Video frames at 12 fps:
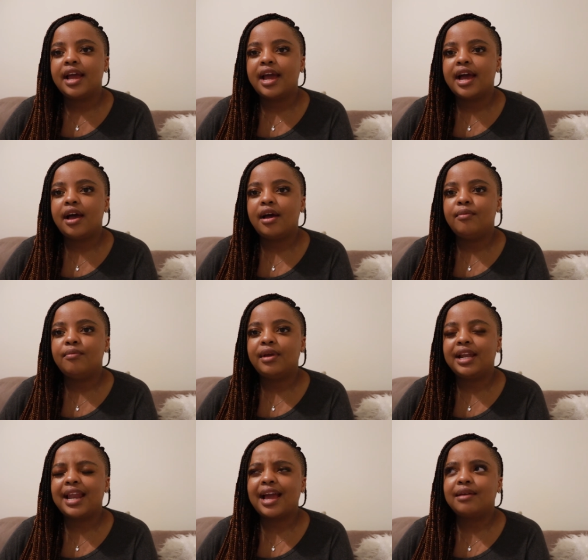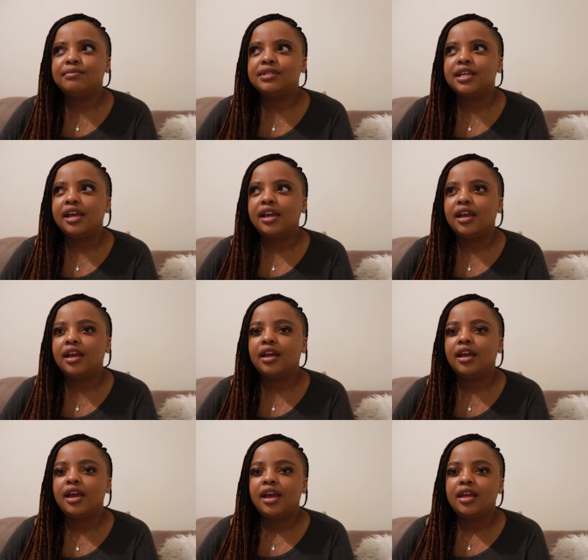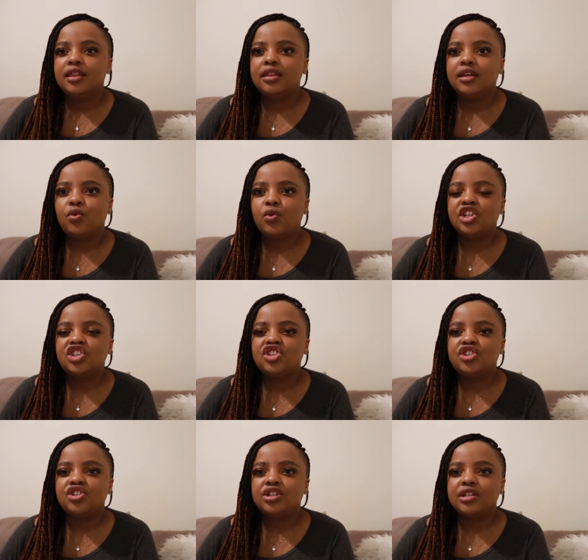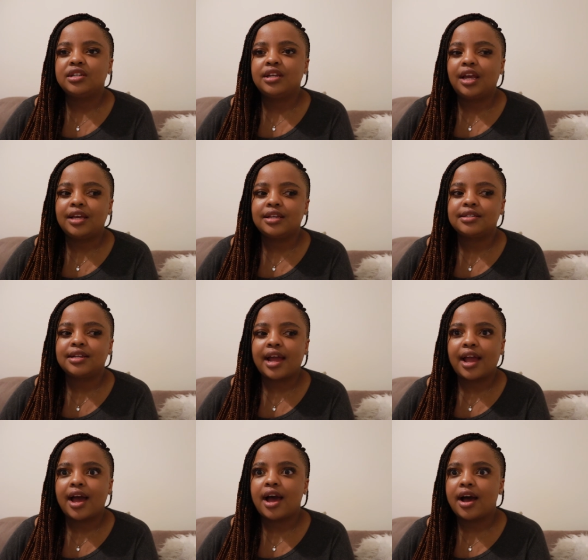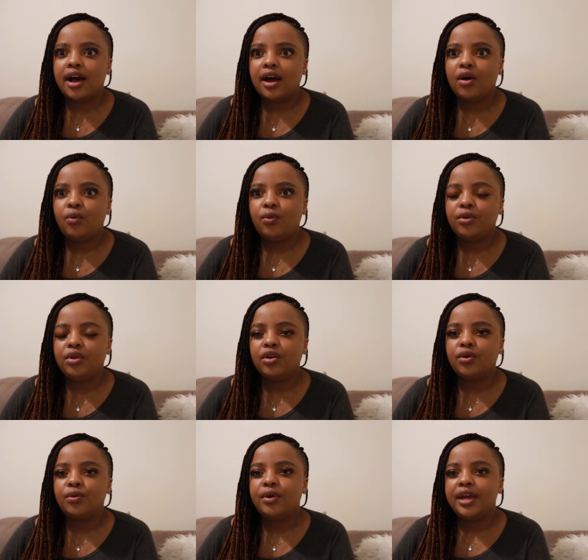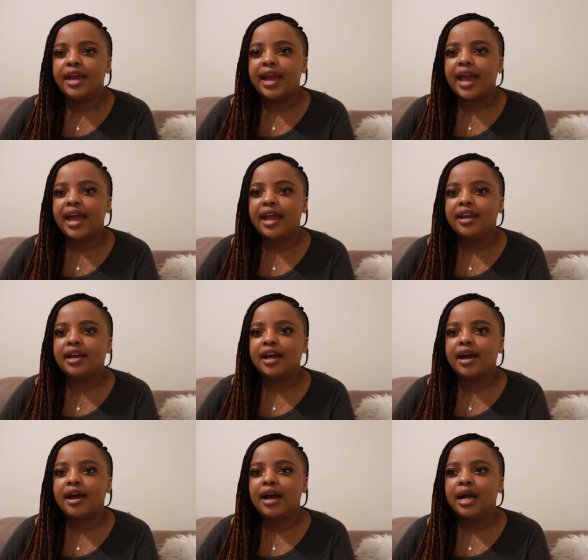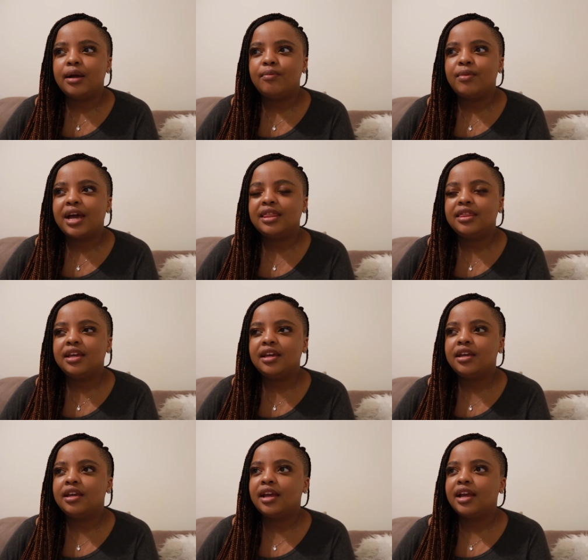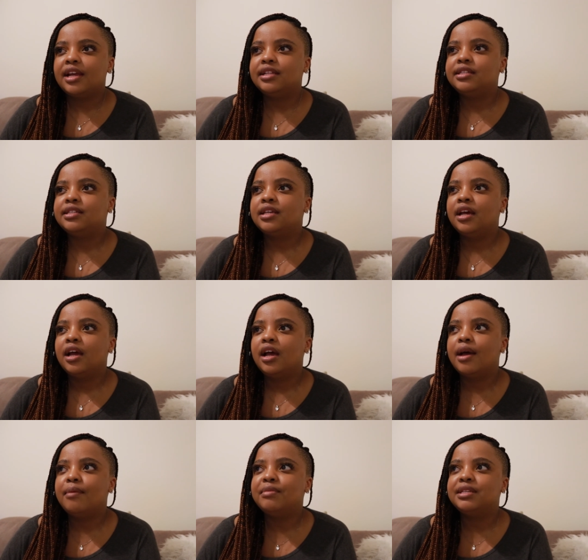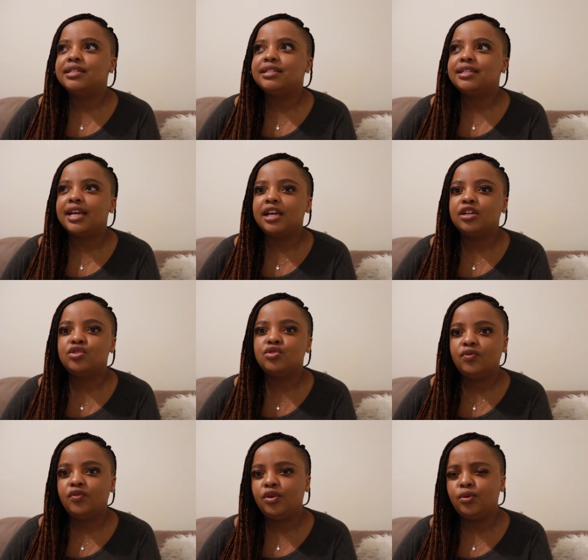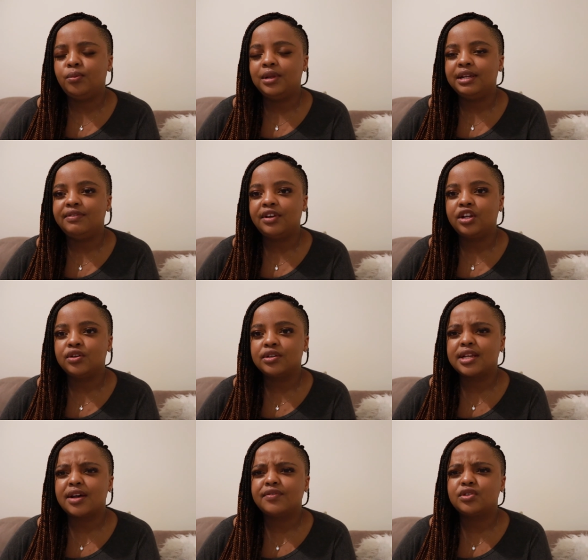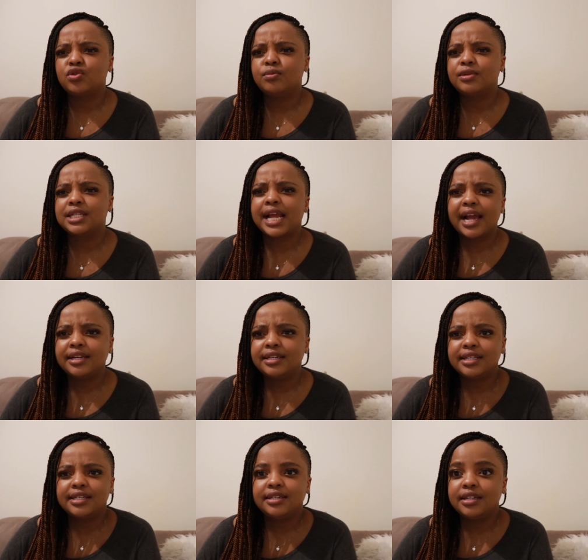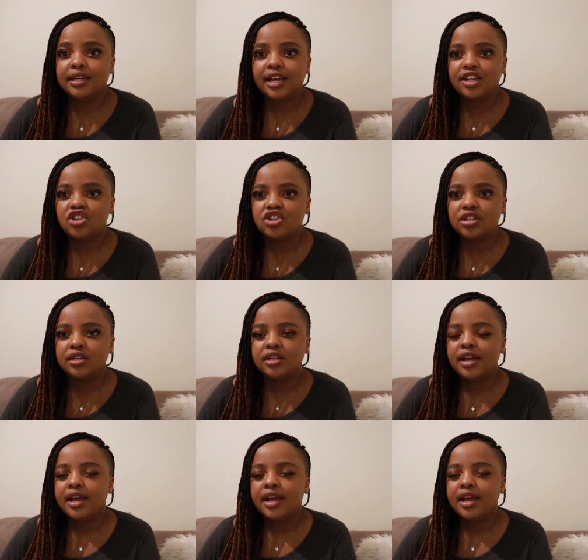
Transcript: um, and like i'm saying the question is like how you know and um, i think it's a mistake to view believing in yourself as almost like a destination